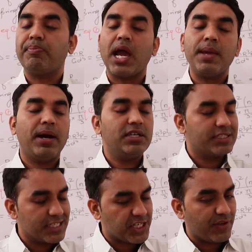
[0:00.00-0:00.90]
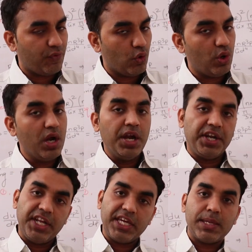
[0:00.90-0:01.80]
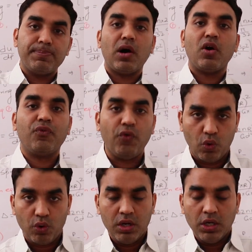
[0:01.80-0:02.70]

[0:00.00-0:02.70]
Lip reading: pi by 64 d ki power 4.